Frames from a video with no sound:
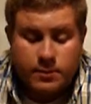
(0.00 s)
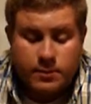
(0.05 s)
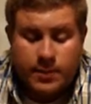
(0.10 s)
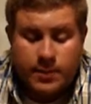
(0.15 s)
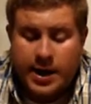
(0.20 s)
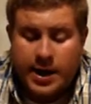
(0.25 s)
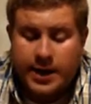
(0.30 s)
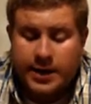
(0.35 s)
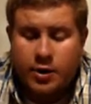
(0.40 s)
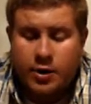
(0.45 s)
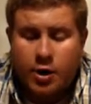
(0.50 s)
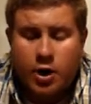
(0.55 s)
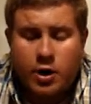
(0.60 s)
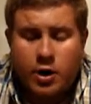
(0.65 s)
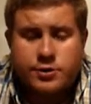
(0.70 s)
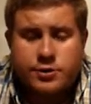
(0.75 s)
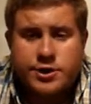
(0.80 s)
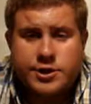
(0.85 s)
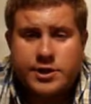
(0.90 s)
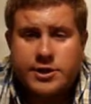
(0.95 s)
My
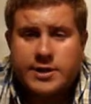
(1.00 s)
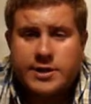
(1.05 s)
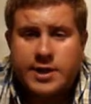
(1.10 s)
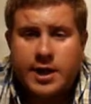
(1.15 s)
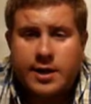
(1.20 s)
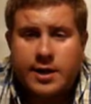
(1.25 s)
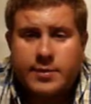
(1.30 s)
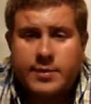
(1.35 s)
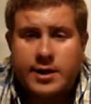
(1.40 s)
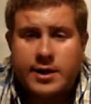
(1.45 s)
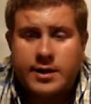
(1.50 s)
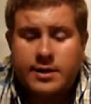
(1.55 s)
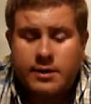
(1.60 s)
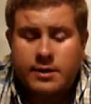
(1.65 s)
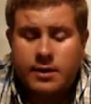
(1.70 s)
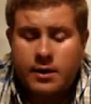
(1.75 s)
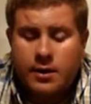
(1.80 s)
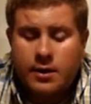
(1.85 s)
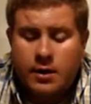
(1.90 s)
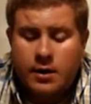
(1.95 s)
cartridges
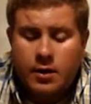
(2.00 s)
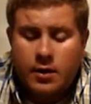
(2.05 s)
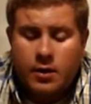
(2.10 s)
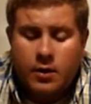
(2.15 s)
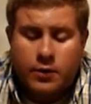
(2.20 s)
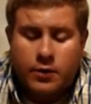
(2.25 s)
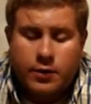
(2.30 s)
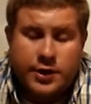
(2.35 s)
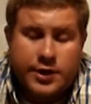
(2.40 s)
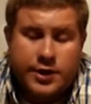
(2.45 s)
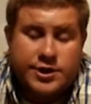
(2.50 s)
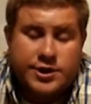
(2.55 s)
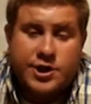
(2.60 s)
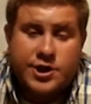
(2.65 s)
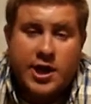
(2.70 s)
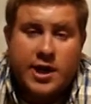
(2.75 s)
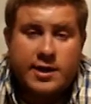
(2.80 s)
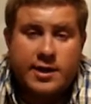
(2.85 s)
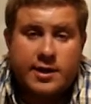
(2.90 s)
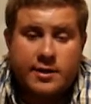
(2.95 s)
emptied or
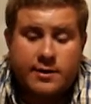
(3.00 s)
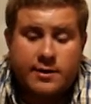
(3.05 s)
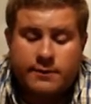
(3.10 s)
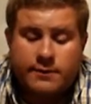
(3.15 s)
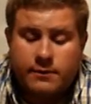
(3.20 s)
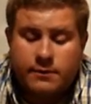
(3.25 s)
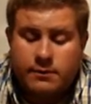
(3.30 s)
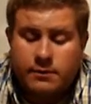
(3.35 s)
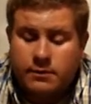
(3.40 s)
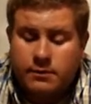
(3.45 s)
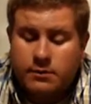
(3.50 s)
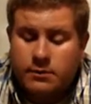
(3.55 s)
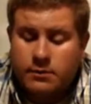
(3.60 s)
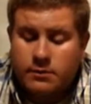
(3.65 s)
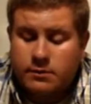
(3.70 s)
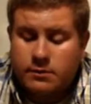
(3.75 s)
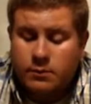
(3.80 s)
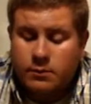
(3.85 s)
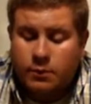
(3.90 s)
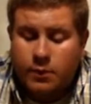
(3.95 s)
ejected
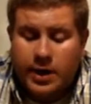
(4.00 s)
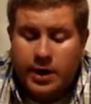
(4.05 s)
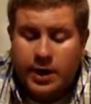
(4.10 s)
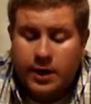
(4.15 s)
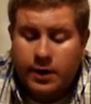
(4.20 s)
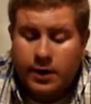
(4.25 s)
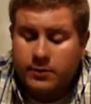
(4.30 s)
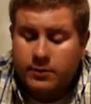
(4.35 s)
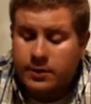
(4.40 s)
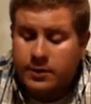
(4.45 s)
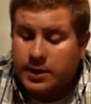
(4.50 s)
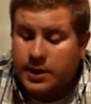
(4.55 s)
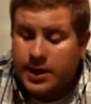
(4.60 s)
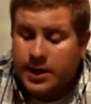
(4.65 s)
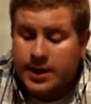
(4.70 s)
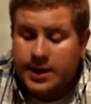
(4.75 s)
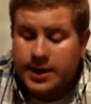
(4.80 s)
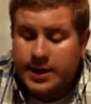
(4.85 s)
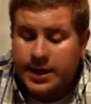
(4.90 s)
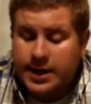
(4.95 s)
well.
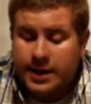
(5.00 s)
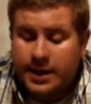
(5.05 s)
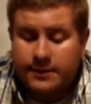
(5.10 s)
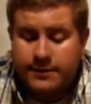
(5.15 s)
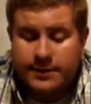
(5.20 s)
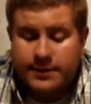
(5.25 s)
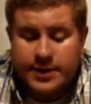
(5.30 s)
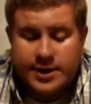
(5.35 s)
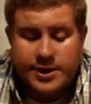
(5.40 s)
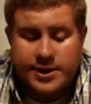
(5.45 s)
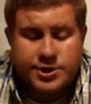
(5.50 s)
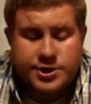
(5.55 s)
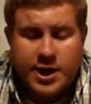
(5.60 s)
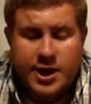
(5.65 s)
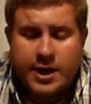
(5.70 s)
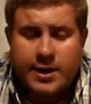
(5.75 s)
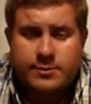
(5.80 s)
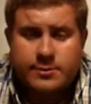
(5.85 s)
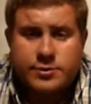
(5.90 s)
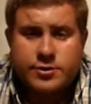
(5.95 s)
I didn't have any
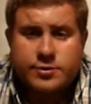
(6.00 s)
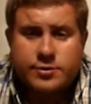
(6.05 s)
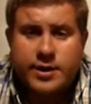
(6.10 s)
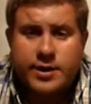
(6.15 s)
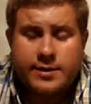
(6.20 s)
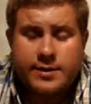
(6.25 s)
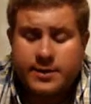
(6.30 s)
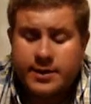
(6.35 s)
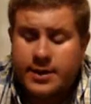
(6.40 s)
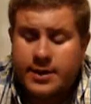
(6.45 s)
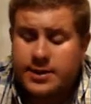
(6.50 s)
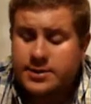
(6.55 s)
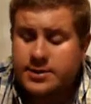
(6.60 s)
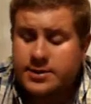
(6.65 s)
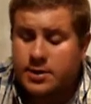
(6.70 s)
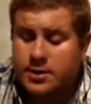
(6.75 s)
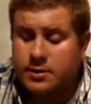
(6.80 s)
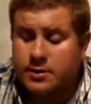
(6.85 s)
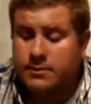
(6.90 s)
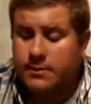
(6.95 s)
jams or anything,
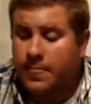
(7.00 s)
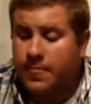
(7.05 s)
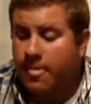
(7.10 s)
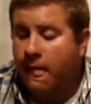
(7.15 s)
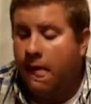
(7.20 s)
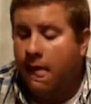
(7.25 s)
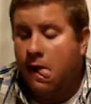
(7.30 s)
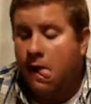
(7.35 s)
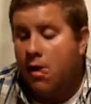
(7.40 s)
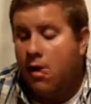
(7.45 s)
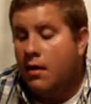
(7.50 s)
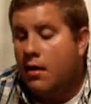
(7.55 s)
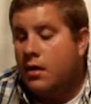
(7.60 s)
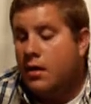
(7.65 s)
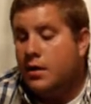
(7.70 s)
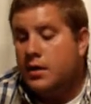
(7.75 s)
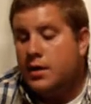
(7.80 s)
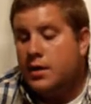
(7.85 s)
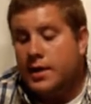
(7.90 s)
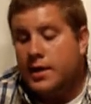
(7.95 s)
so
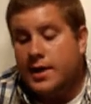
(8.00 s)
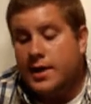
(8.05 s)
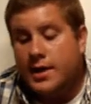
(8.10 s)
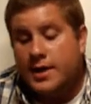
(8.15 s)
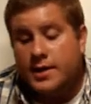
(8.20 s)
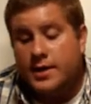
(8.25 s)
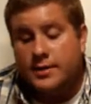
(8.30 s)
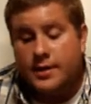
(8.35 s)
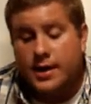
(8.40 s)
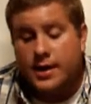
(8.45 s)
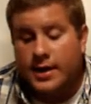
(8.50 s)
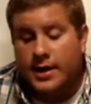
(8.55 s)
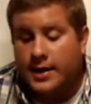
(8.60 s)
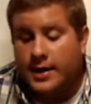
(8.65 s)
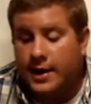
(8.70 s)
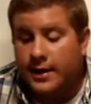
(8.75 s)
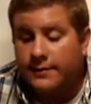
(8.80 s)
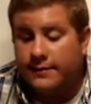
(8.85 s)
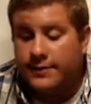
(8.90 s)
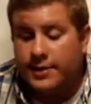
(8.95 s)
again, I
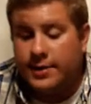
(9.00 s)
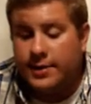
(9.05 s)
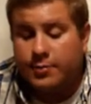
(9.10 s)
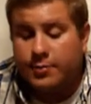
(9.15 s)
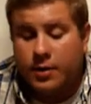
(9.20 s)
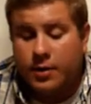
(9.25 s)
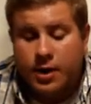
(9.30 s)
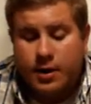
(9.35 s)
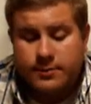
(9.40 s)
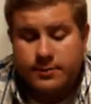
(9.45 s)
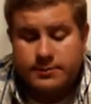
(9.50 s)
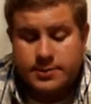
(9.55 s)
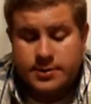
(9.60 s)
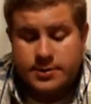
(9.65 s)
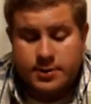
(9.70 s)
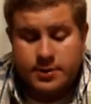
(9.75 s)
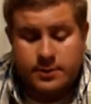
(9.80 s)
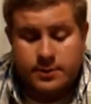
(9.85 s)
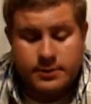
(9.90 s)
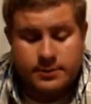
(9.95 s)
didn't have any
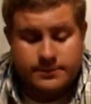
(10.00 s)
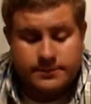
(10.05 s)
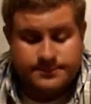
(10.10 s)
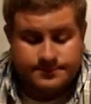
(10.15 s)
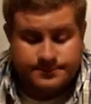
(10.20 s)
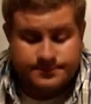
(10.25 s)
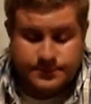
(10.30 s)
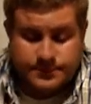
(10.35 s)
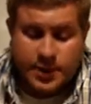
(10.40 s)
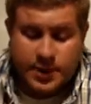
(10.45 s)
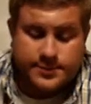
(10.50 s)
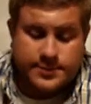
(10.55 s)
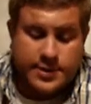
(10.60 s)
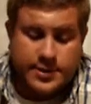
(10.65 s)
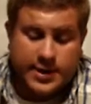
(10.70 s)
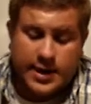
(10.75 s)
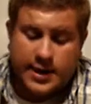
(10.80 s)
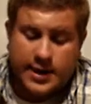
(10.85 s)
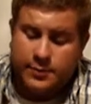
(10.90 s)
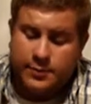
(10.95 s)
problems up
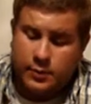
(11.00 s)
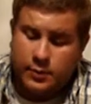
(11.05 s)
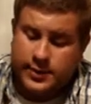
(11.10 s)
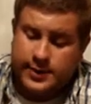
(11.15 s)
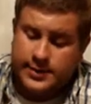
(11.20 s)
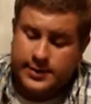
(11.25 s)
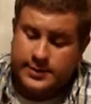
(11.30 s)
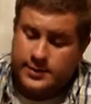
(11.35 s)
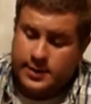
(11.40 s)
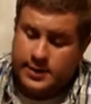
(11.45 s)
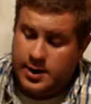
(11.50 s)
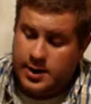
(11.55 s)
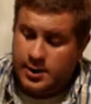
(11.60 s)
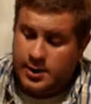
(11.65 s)
to that point.